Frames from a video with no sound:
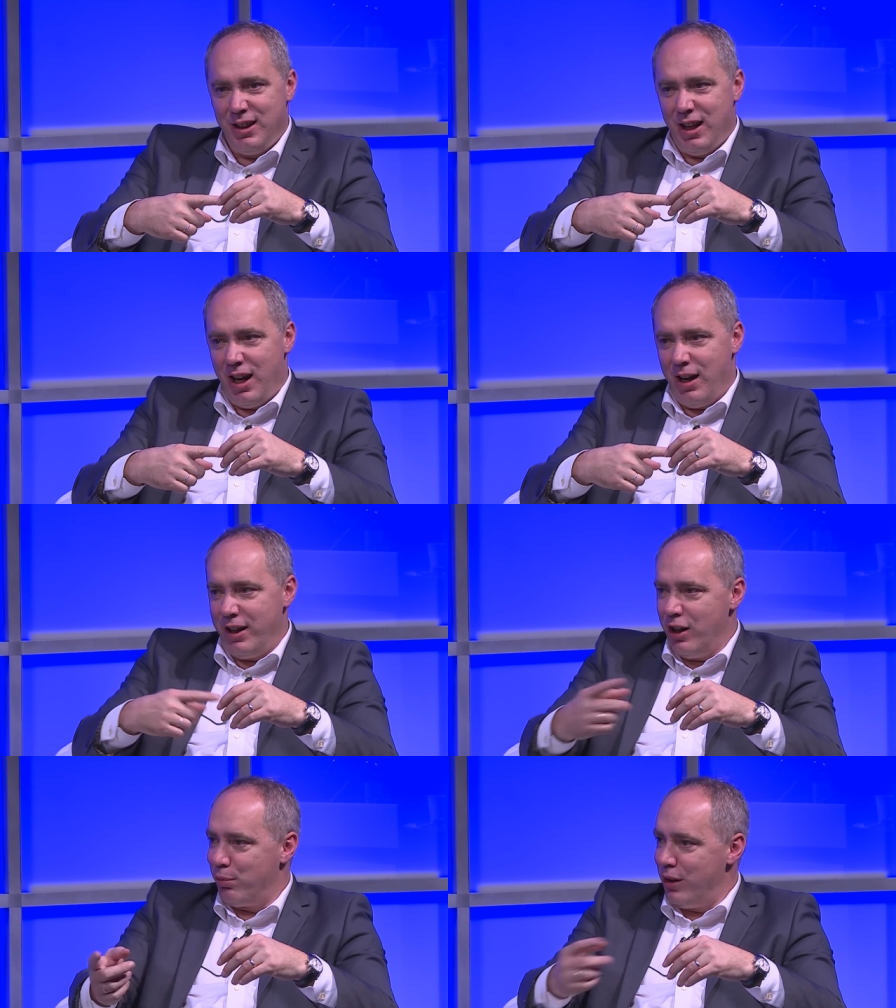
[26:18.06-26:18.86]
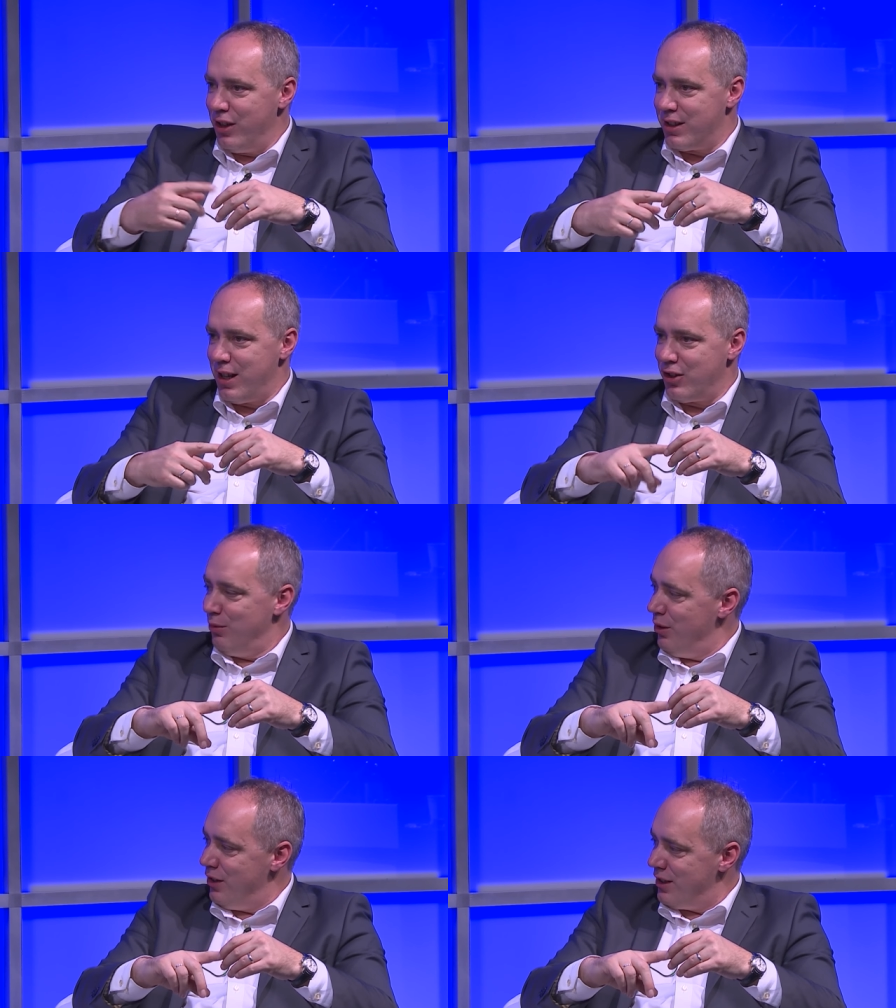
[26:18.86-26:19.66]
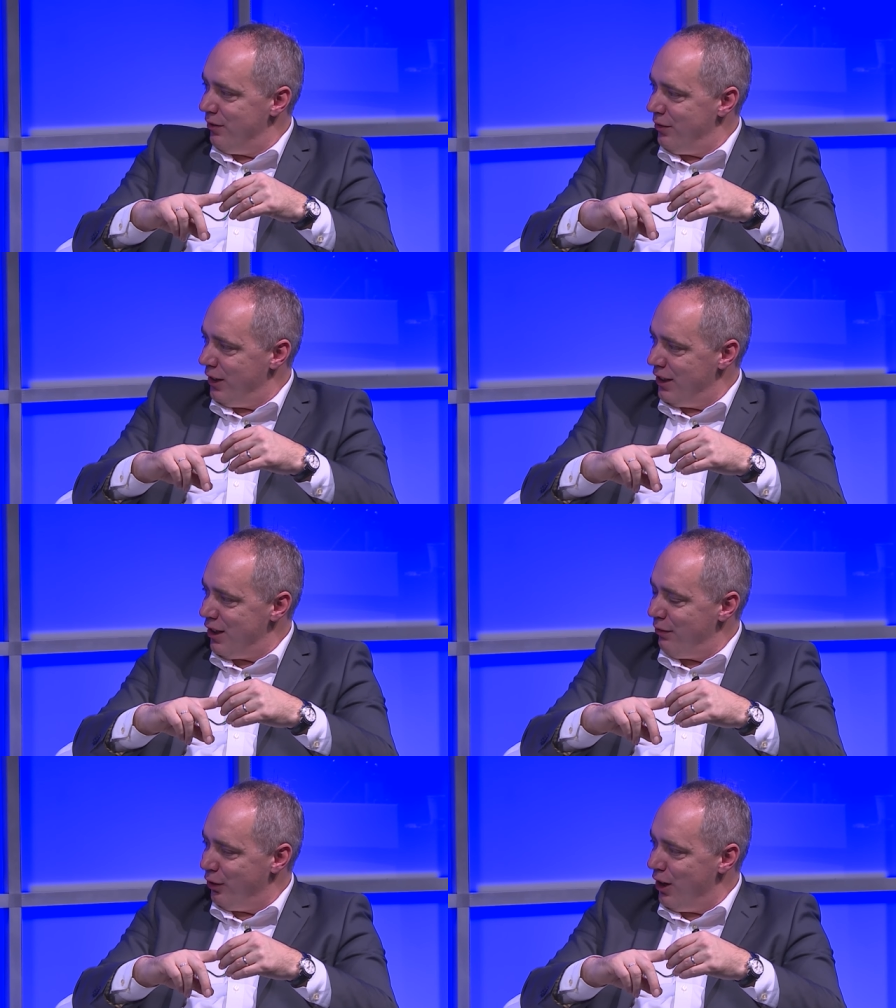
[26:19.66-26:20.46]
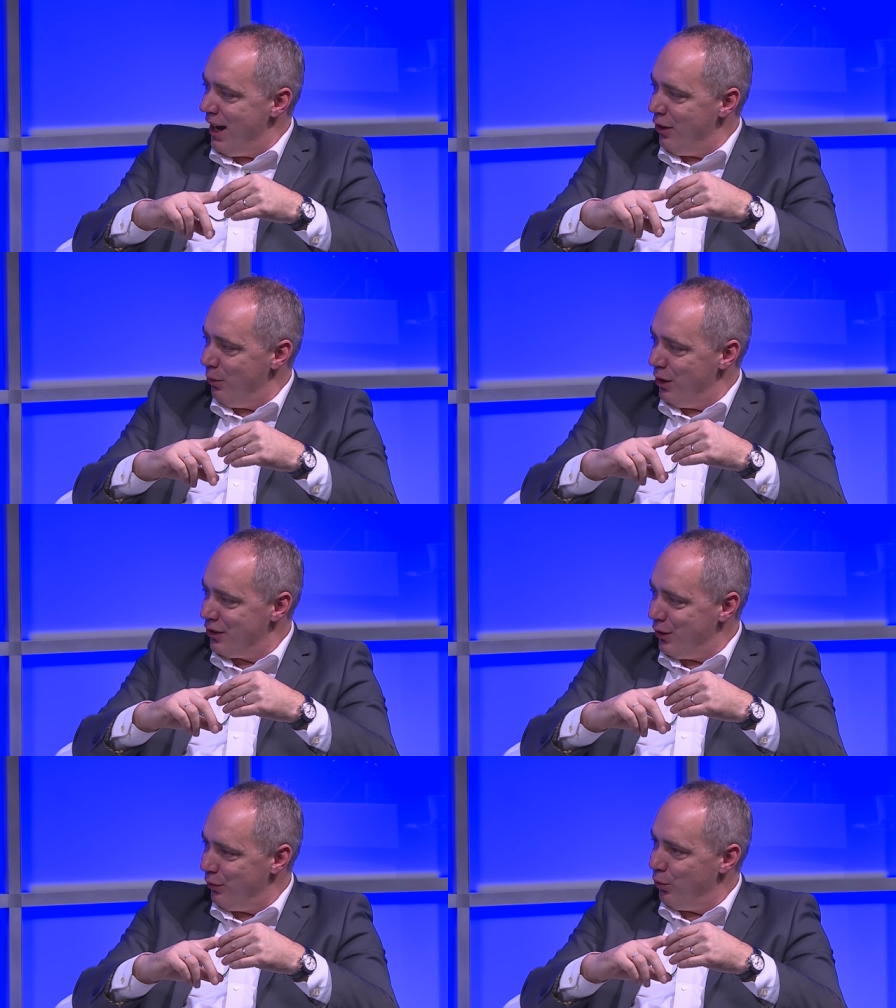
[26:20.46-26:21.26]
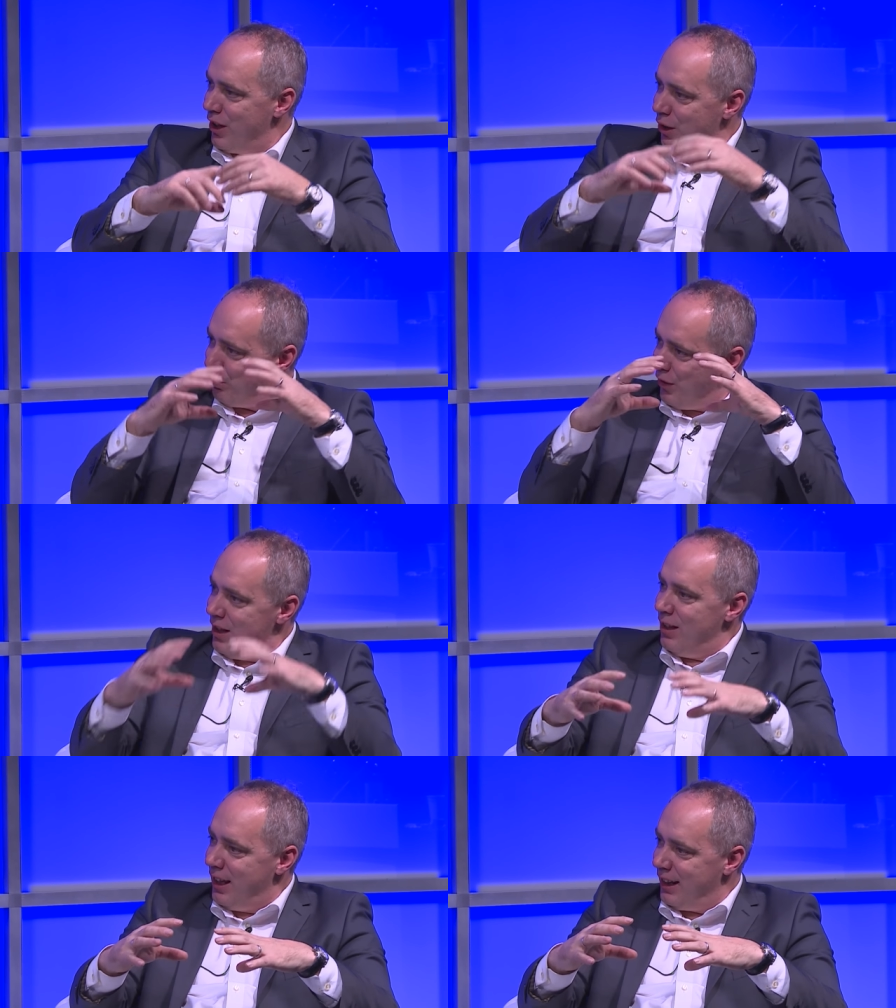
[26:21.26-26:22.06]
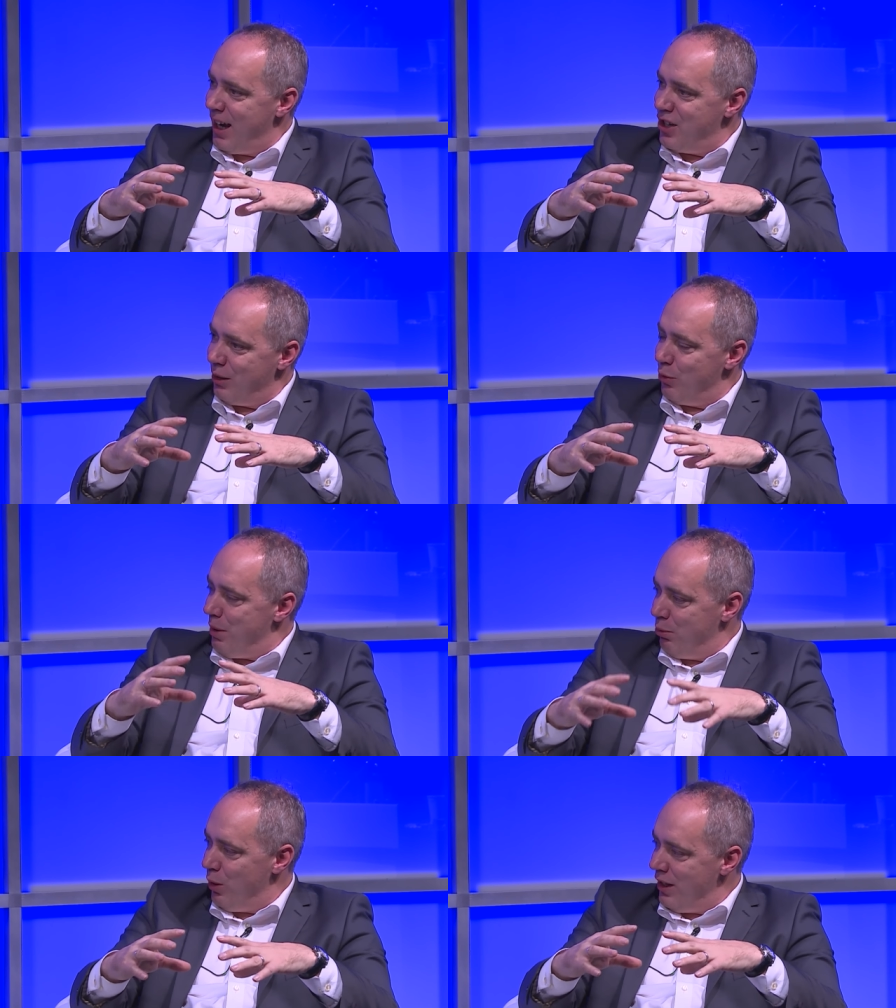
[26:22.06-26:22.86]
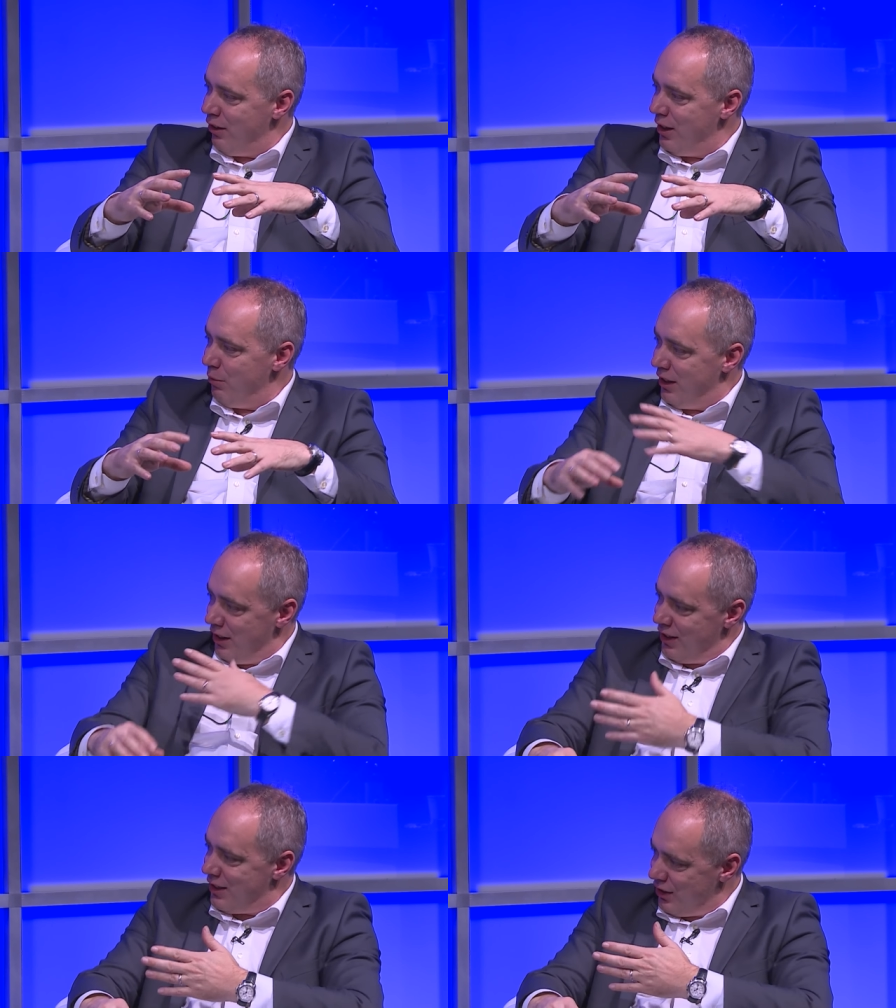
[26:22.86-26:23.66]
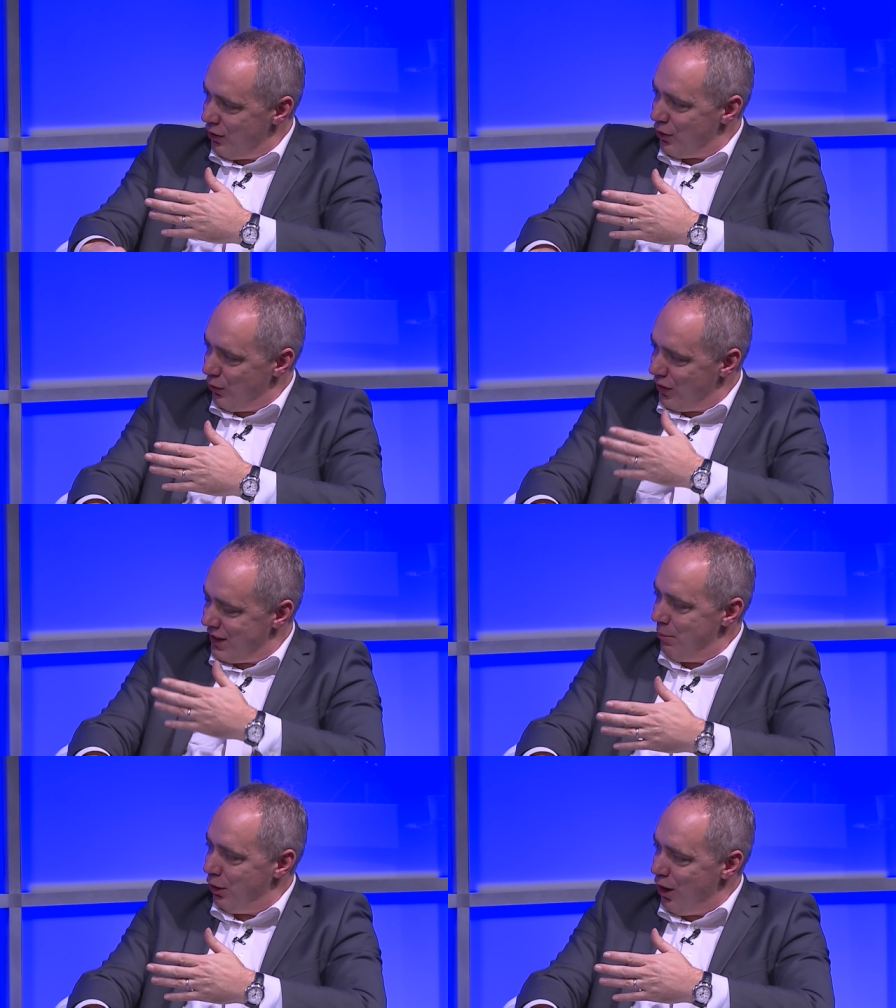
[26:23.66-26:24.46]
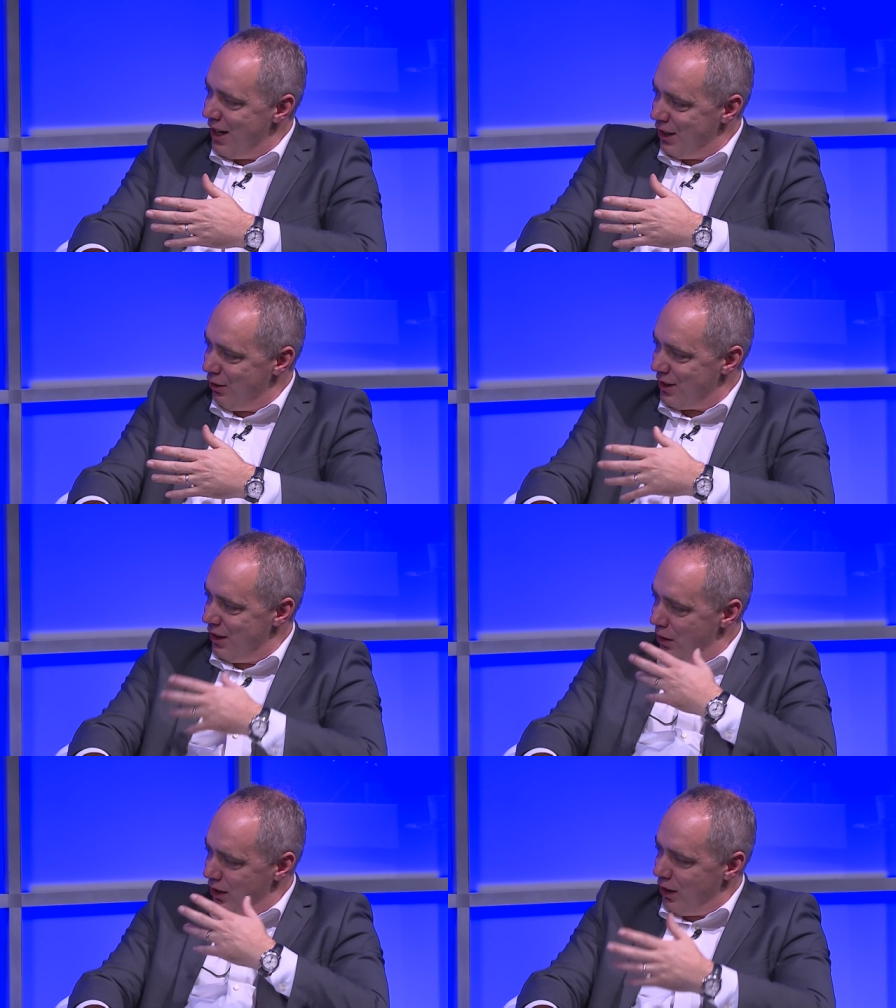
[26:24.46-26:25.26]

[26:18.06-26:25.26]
uh, in our previous session with Visit Philadelphia, how they were sort of you know engaging with people when they're in the, and this is a sort of similar idea, isn't it?